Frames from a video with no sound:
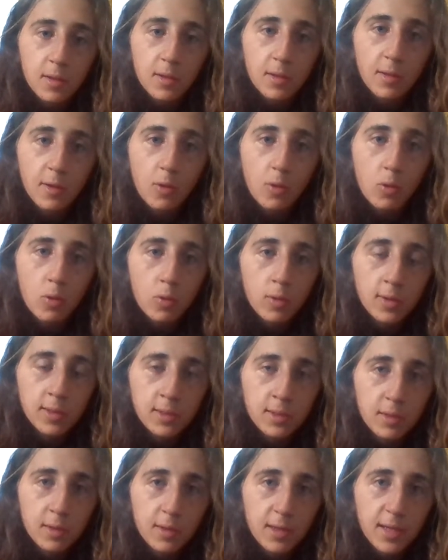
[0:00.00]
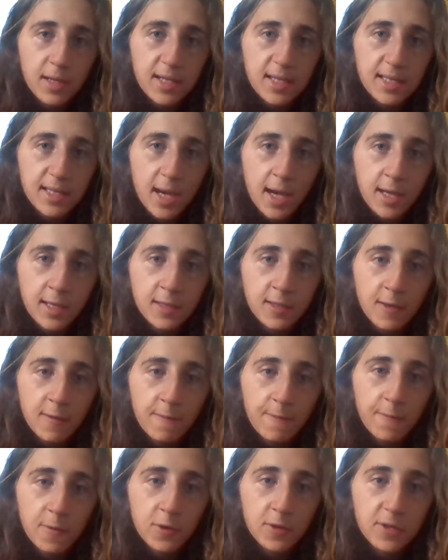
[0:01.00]
The horns are like signs
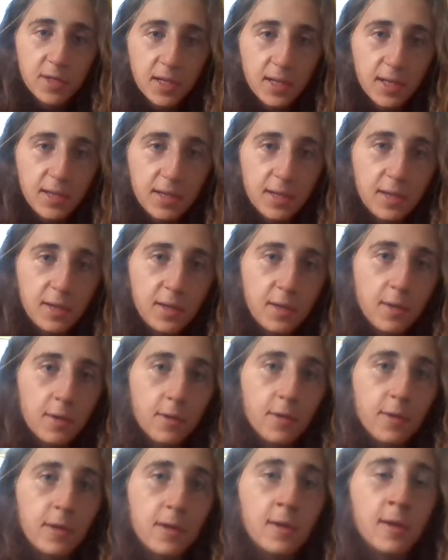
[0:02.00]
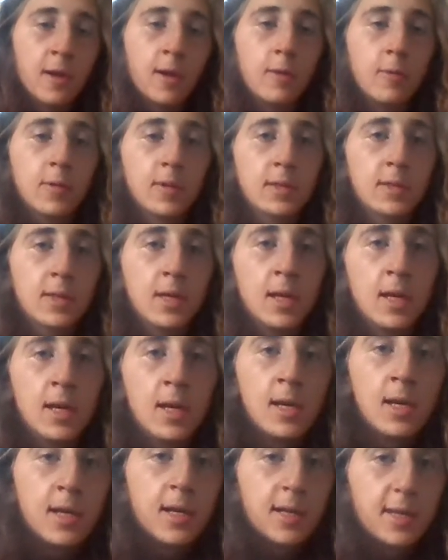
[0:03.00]
of fertility, or you know, it,
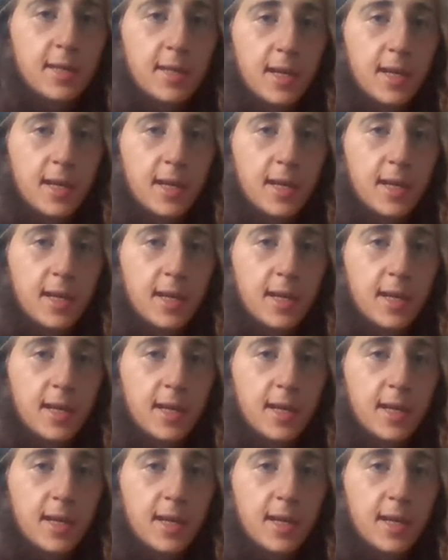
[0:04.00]
it